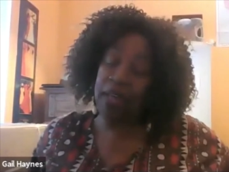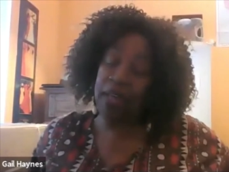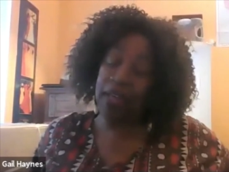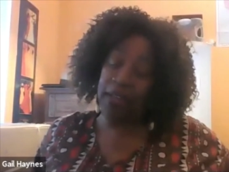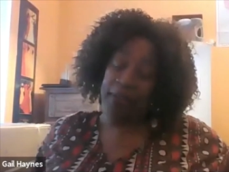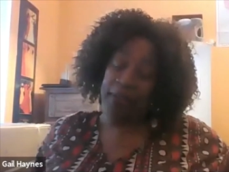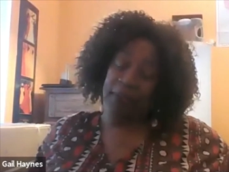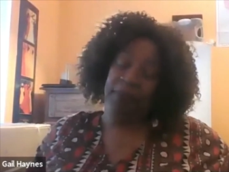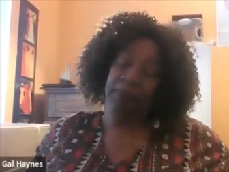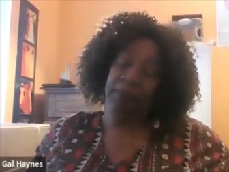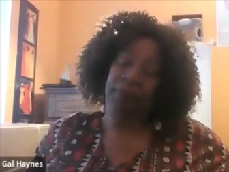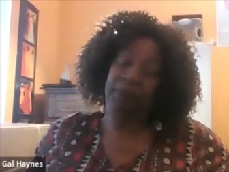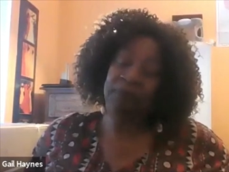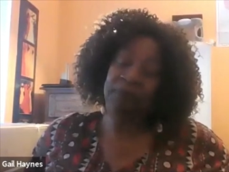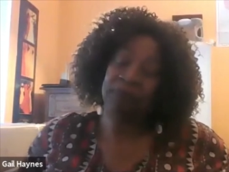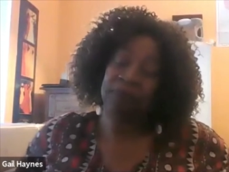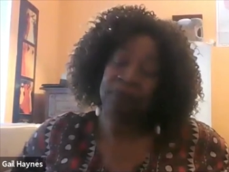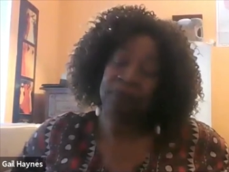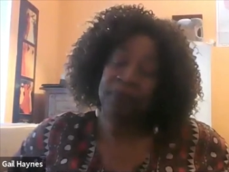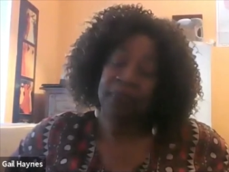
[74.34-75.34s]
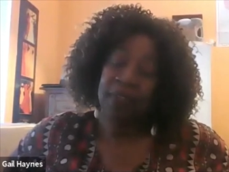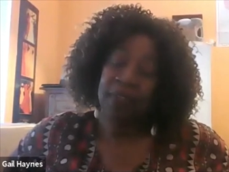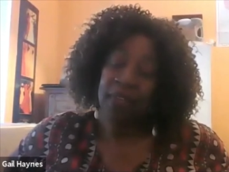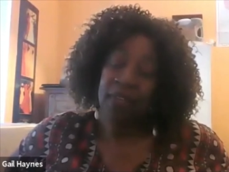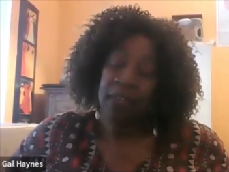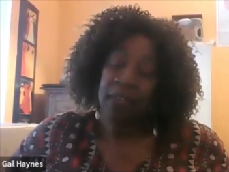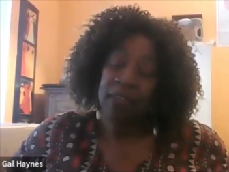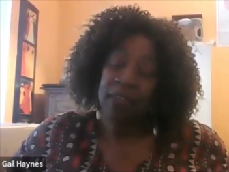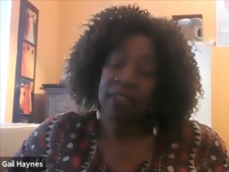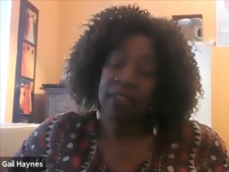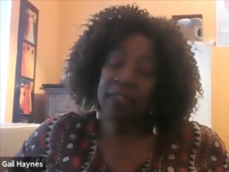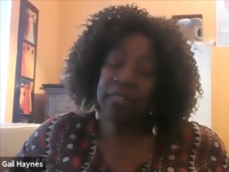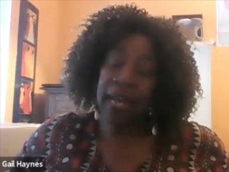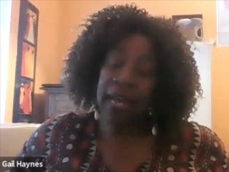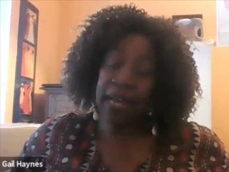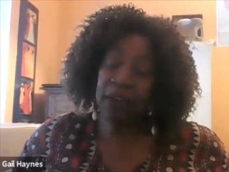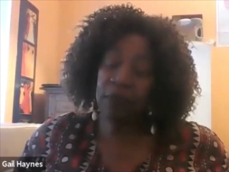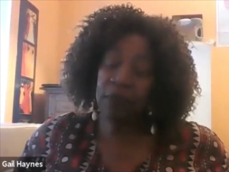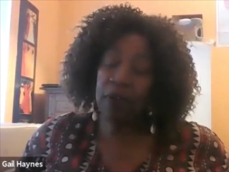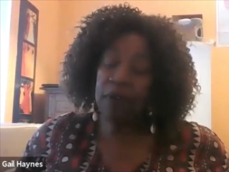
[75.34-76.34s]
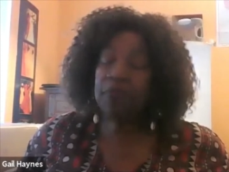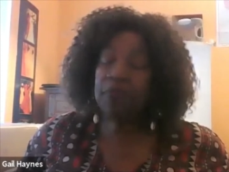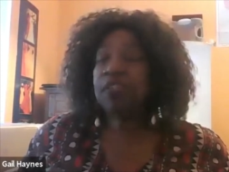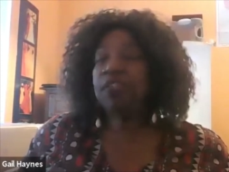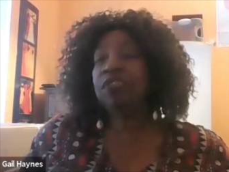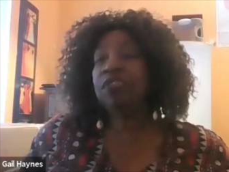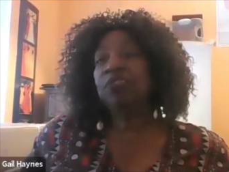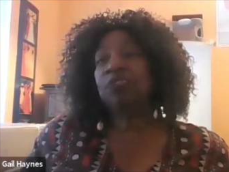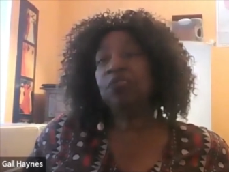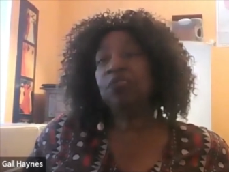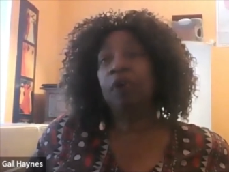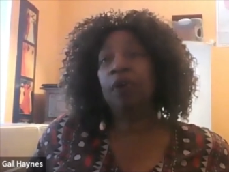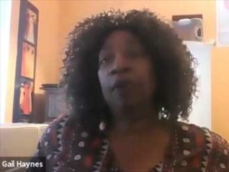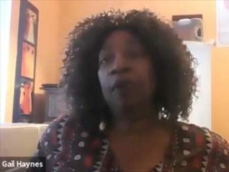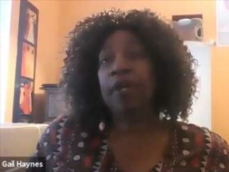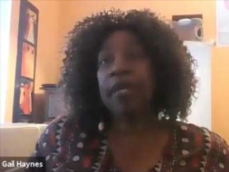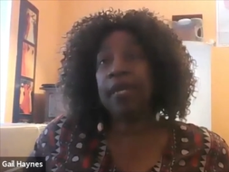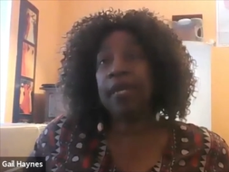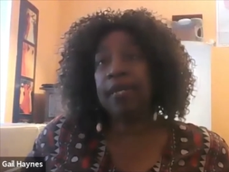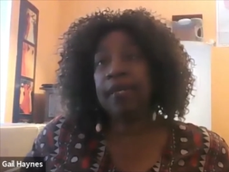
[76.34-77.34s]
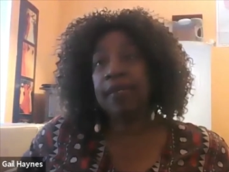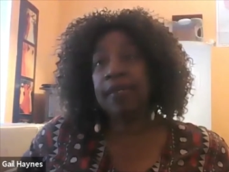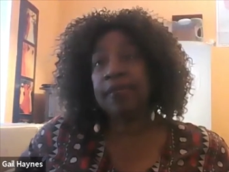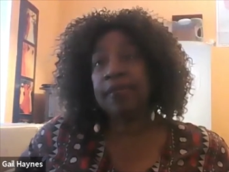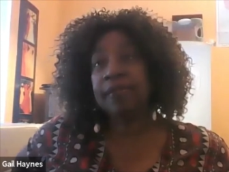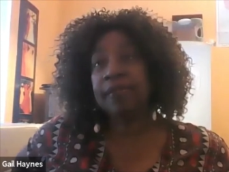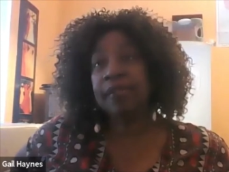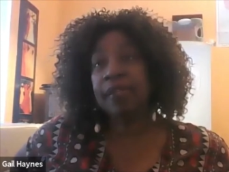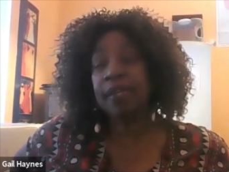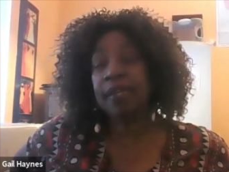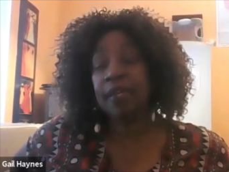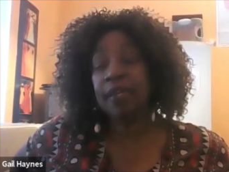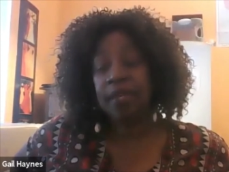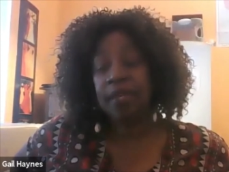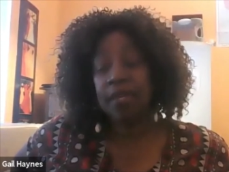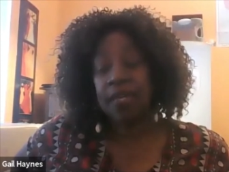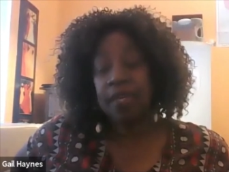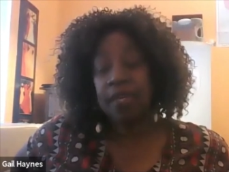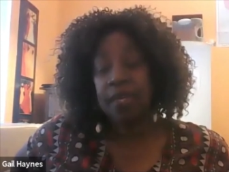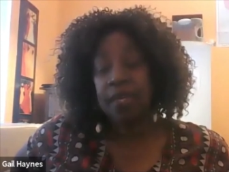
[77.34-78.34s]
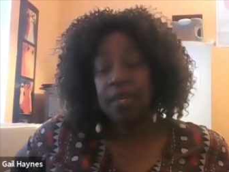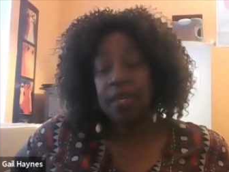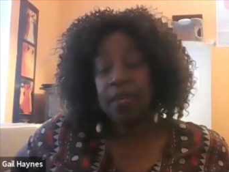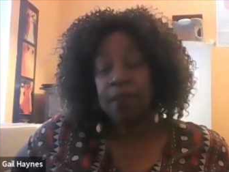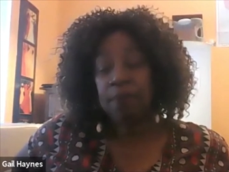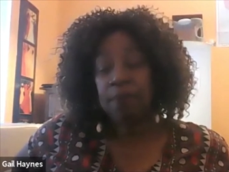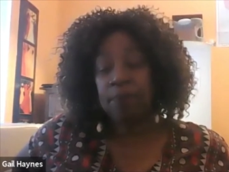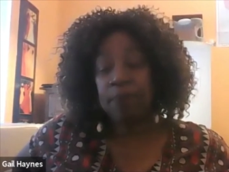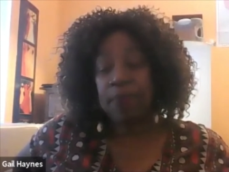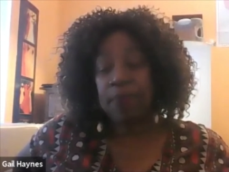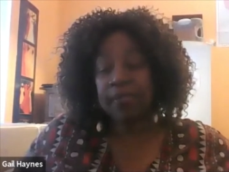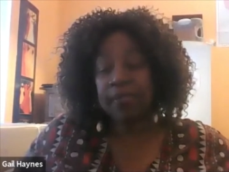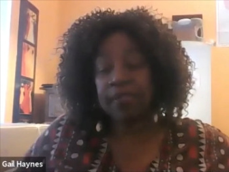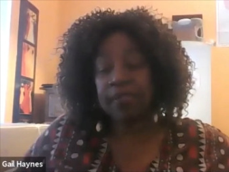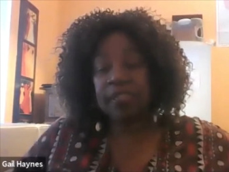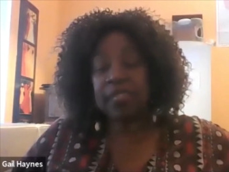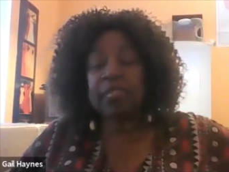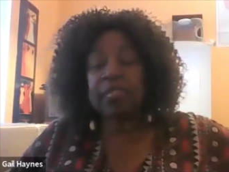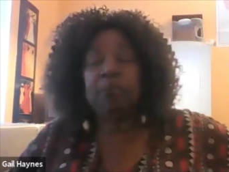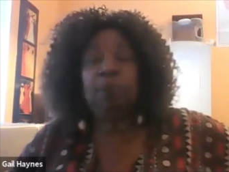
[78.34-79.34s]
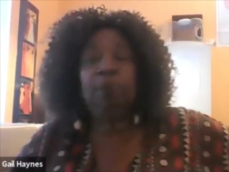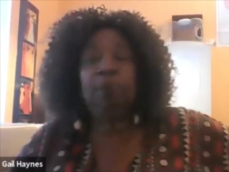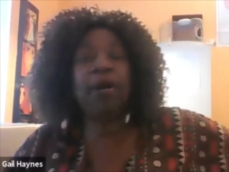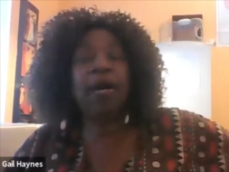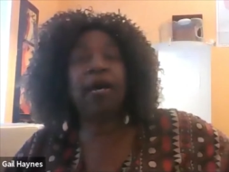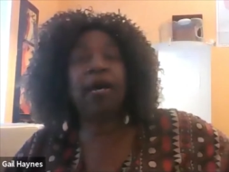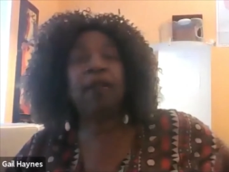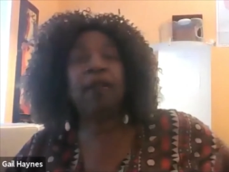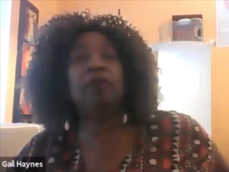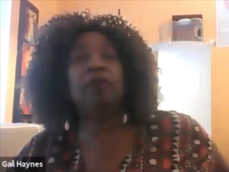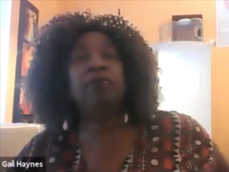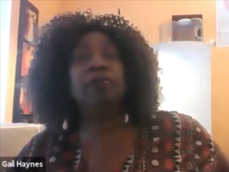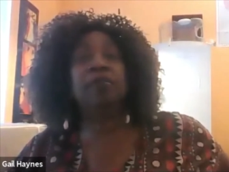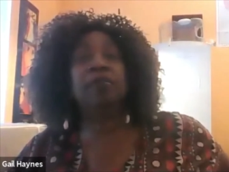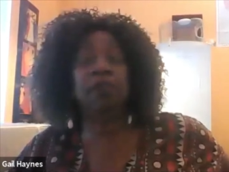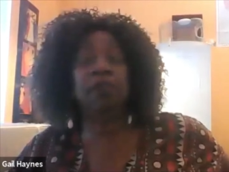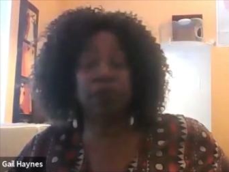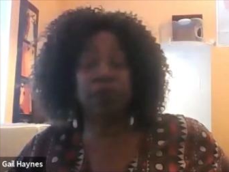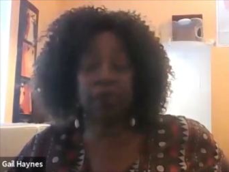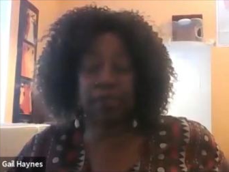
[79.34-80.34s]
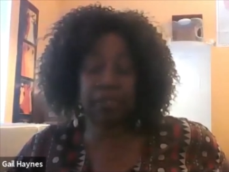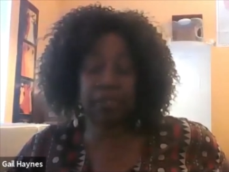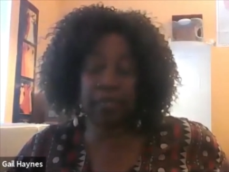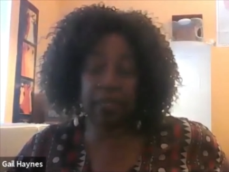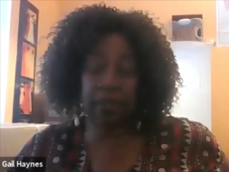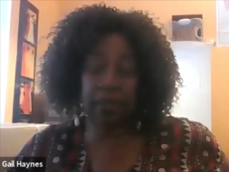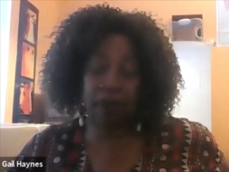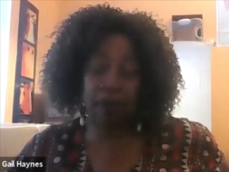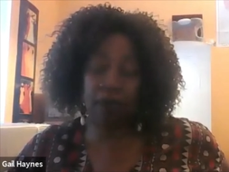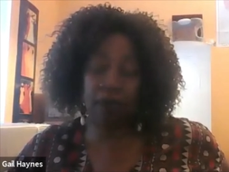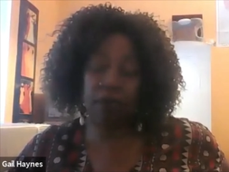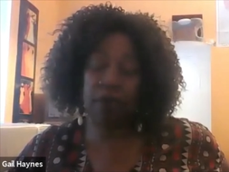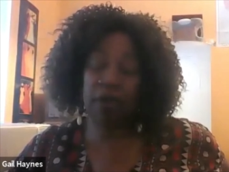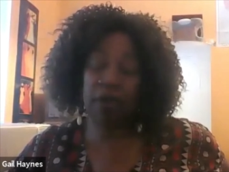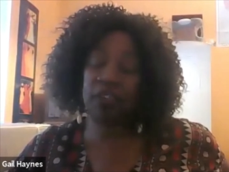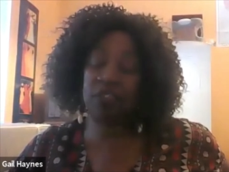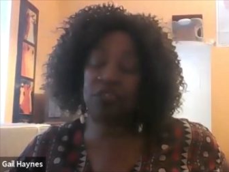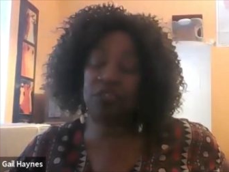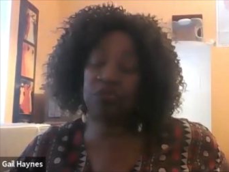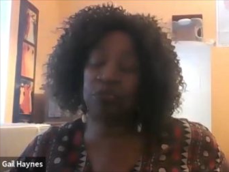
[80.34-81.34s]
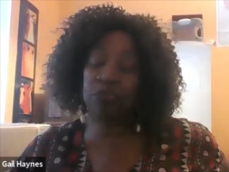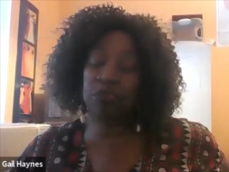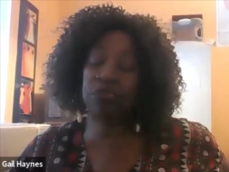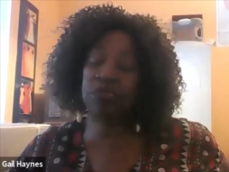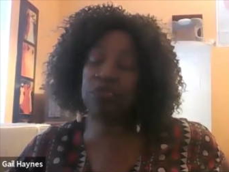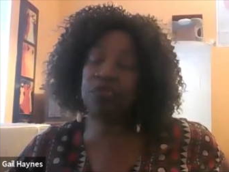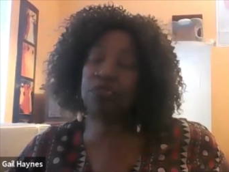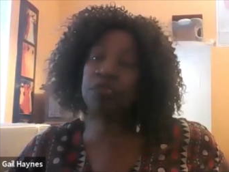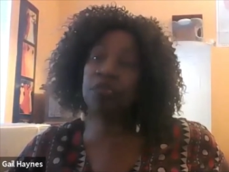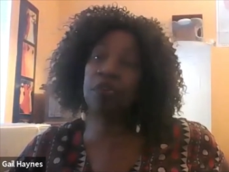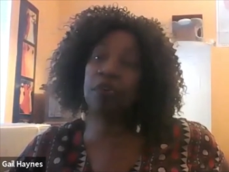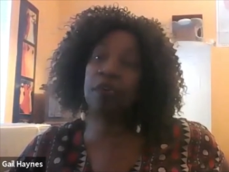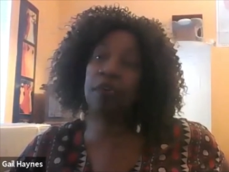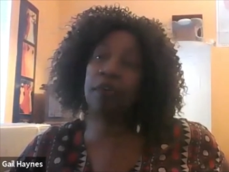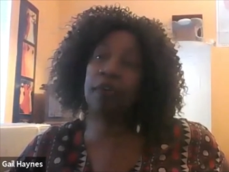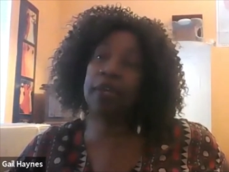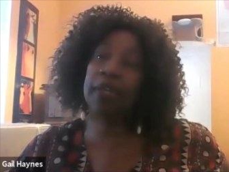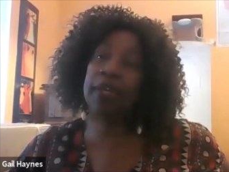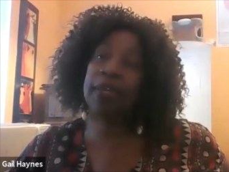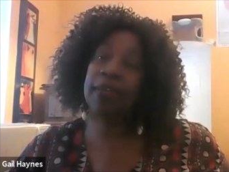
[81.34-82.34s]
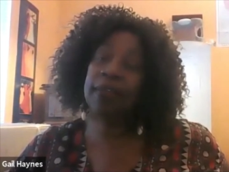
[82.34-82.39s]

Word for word: the title of this story is Mrs. Puddles Lucille, A True Story,